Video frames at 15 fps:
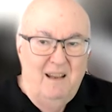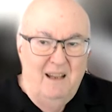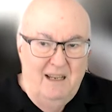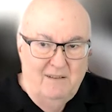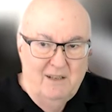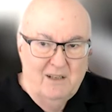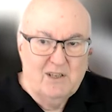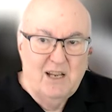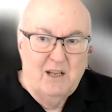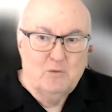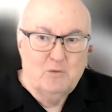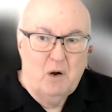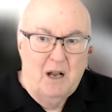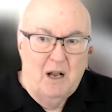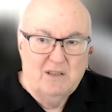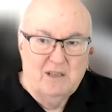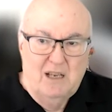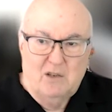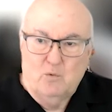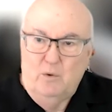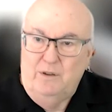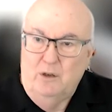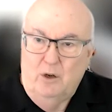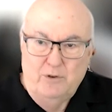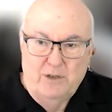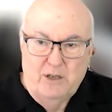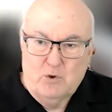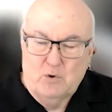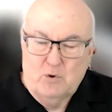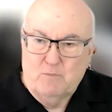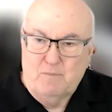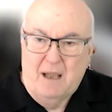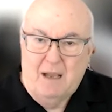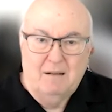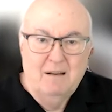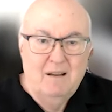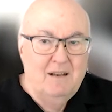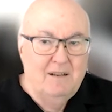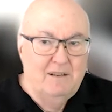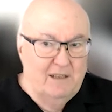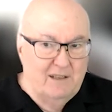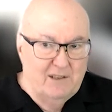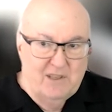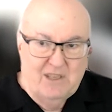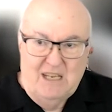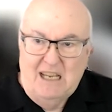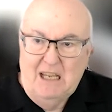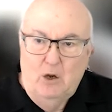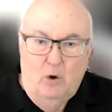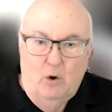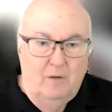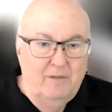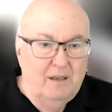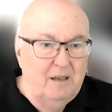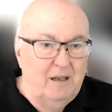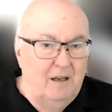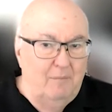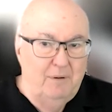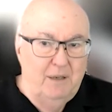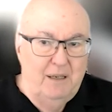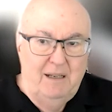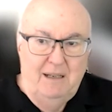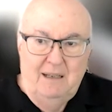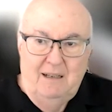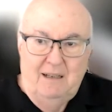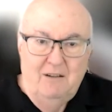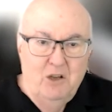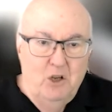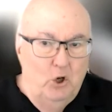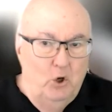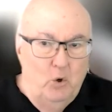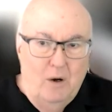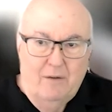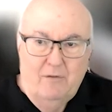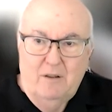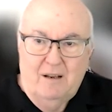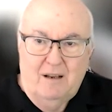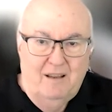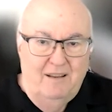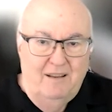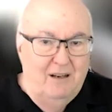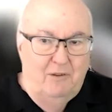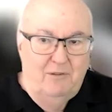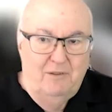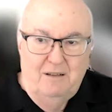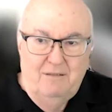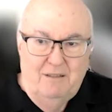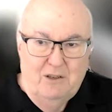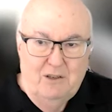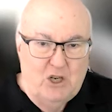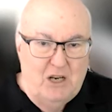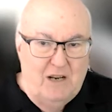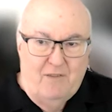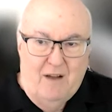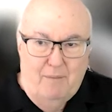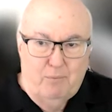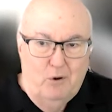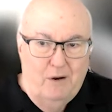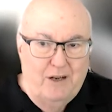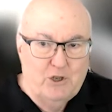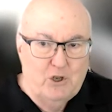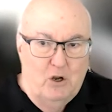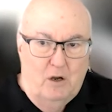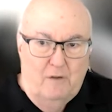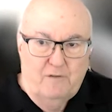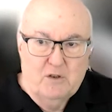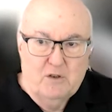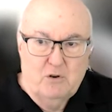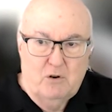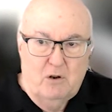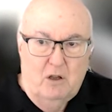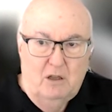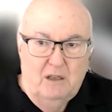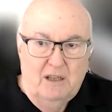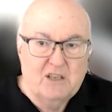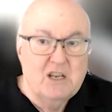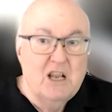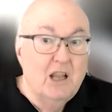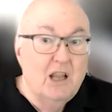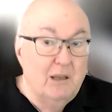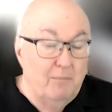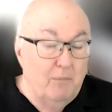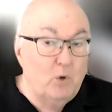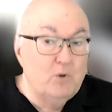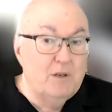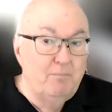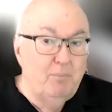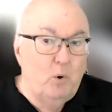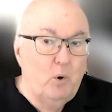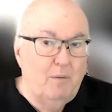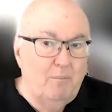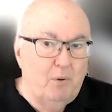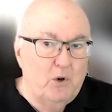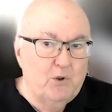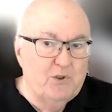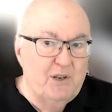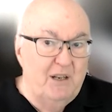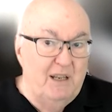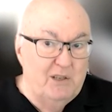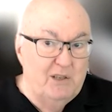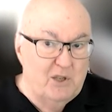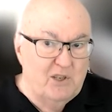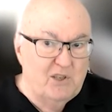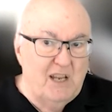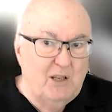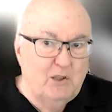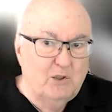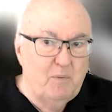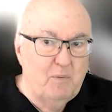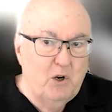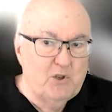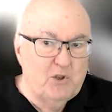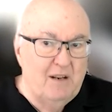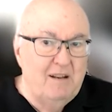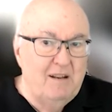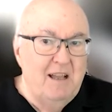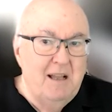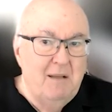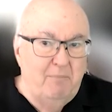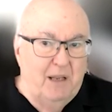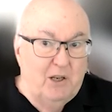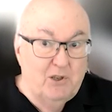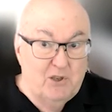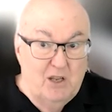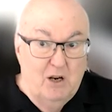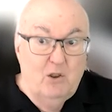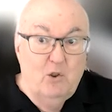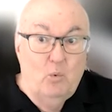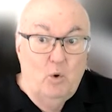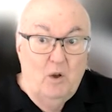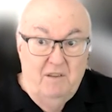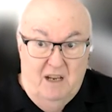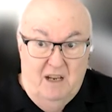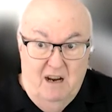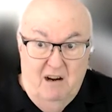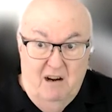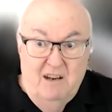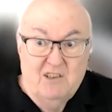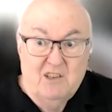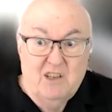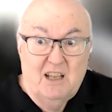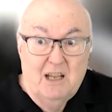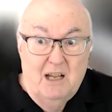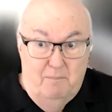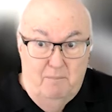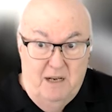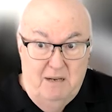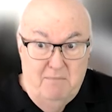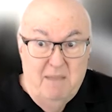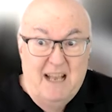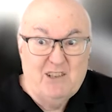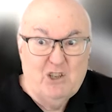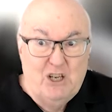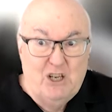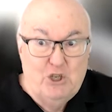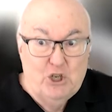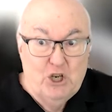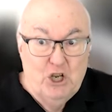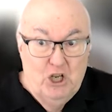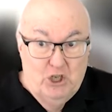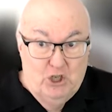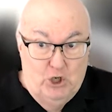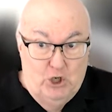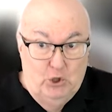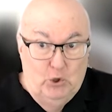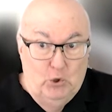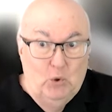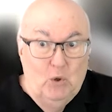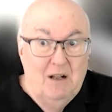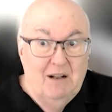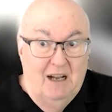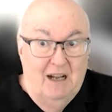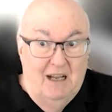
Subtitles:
in the sales process, with no disrespect to the CEO of a company and whoever the chief operation officer and all this, the most important person is the salesperson, because they're the one that carries the company message to